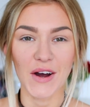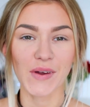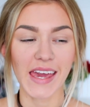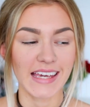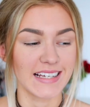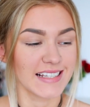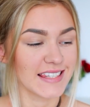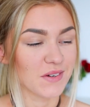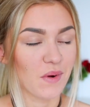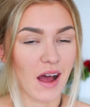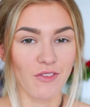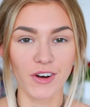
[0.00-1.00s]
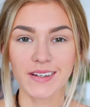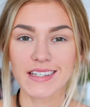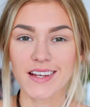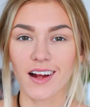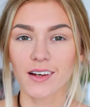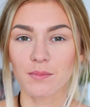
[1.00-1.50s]
Okay, so I've already
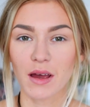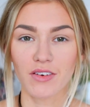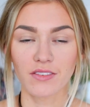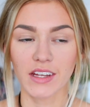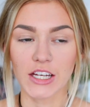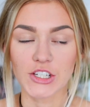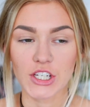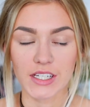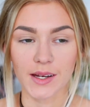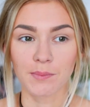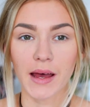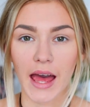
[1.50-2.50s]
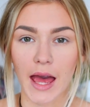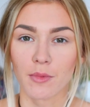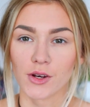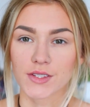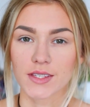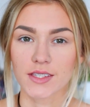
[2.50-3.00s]
done my foundation and my
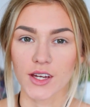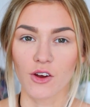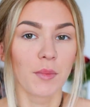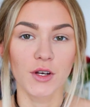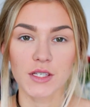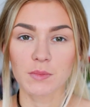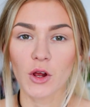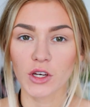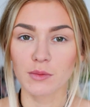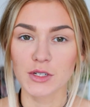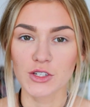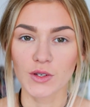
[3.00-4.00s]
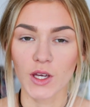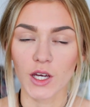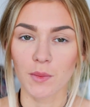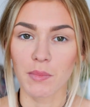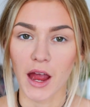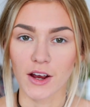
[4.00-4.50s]
eyebrows and stuff because I'm not going to be doing a
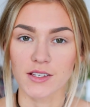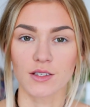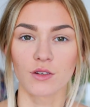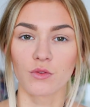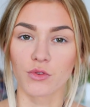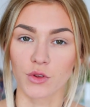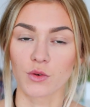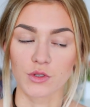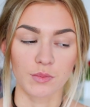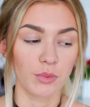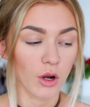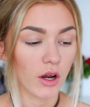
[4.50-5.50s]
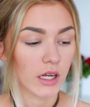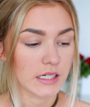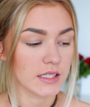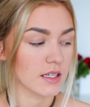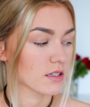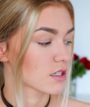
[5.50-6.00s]
comparison for those
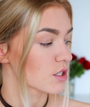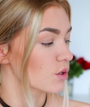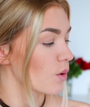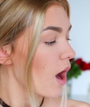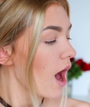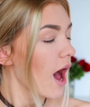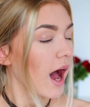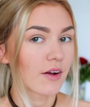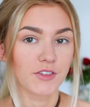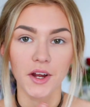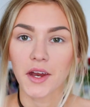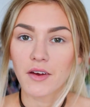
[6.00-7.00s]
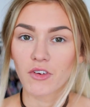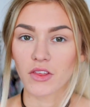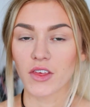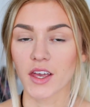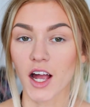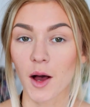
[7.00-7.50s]
products, so I've done
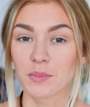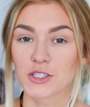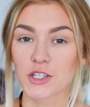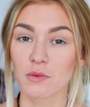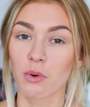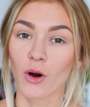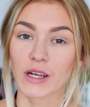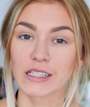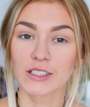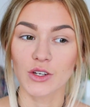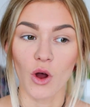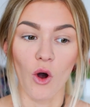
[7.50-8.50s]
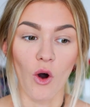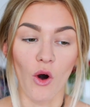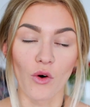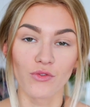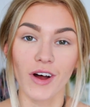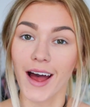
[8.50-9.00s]
everything up until the point
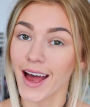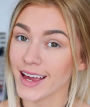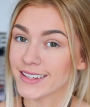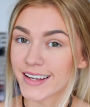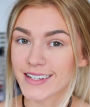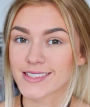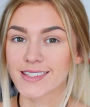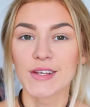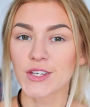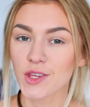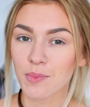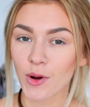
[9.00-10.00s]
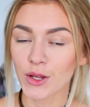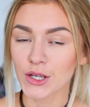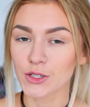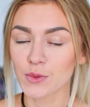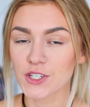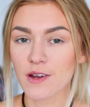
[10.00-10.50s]
of highlight. So the
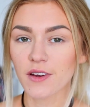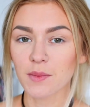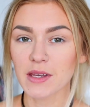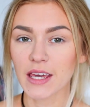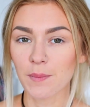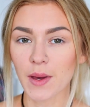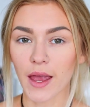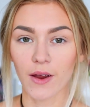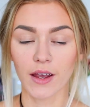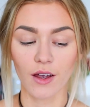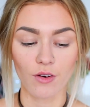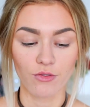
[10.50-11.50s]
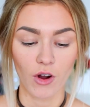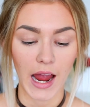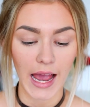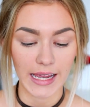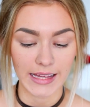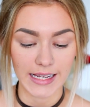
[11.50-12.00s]
product which I'm going to be comparing for
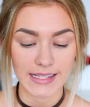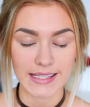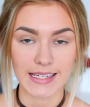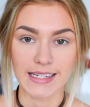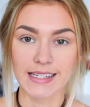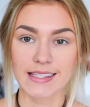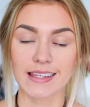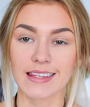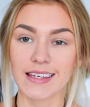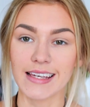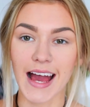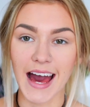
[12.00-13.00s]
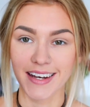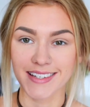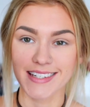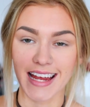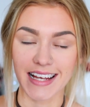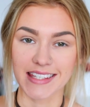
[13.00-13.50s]
highlights is the
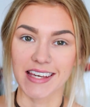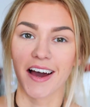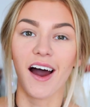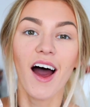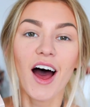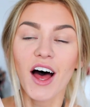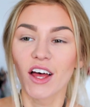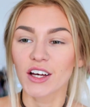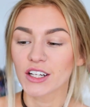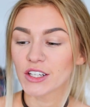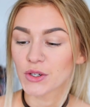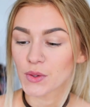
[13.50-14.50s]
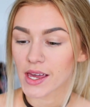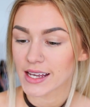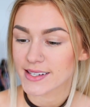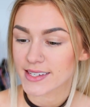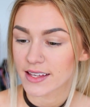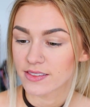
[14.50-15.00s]
Anastasia glow
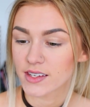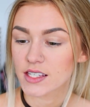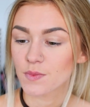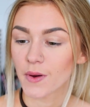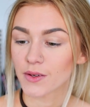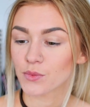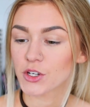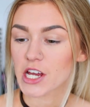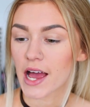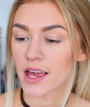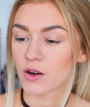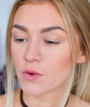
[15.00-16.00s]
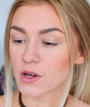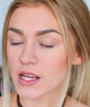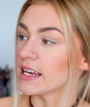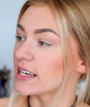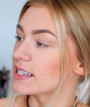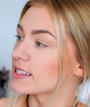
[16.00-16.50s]
kit and this one which I own
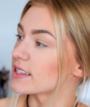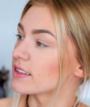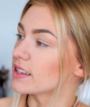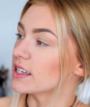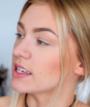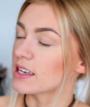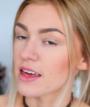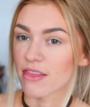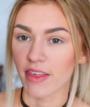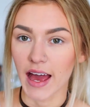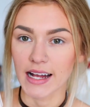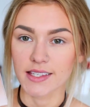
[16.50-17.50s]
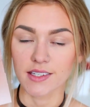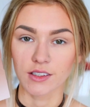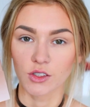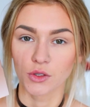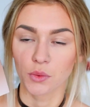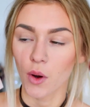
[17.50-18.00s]
is the That
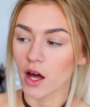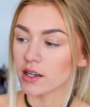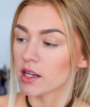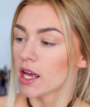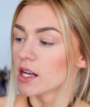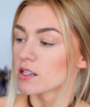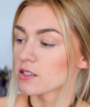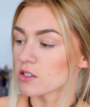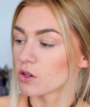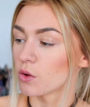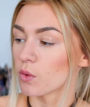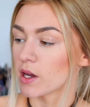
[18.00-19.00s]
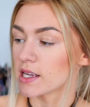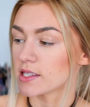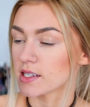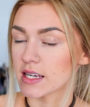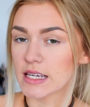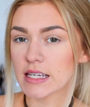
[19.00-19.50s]
Glow one. So
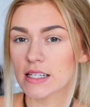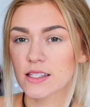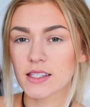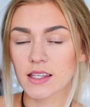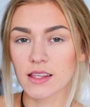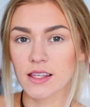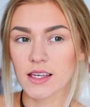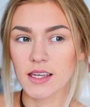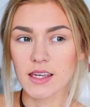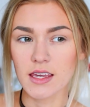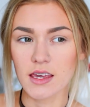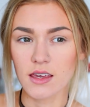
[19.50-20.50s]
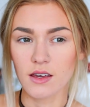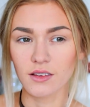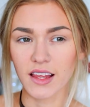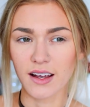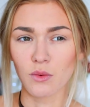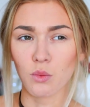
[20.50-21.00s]
it is the
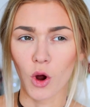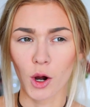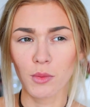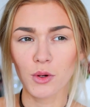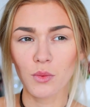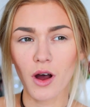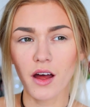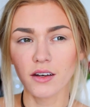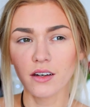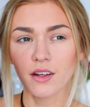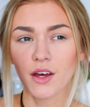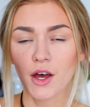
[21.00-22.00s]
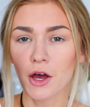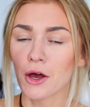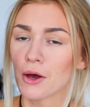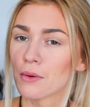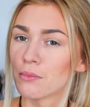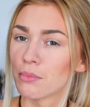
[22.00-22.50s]
like warmer one
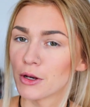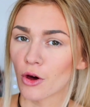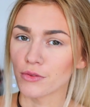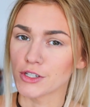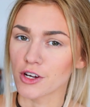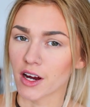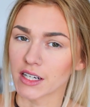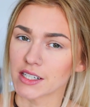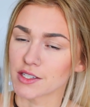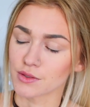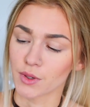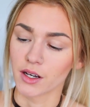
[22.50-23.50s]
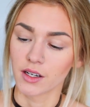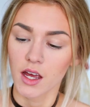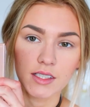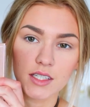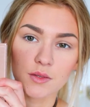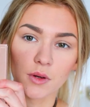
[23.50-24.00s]
but not the darkest one.
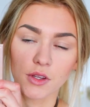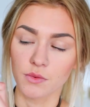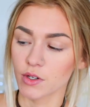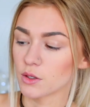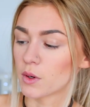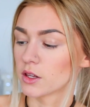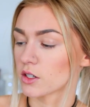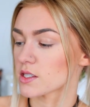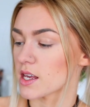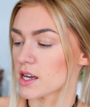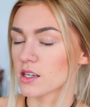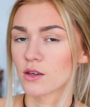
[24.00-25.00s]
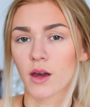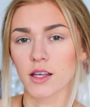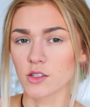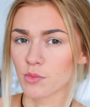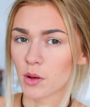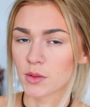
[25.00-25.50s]
This is what the real one looks like. You
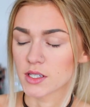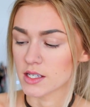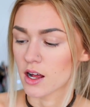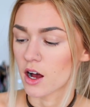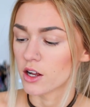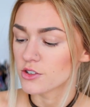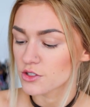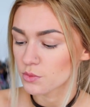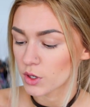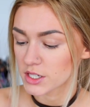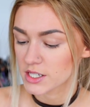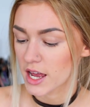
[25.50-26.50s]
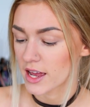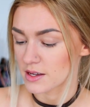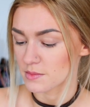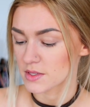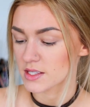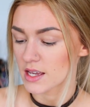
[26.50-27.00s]
guys have probably seen it 101
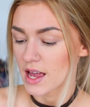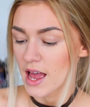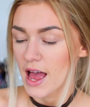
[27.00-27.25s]
times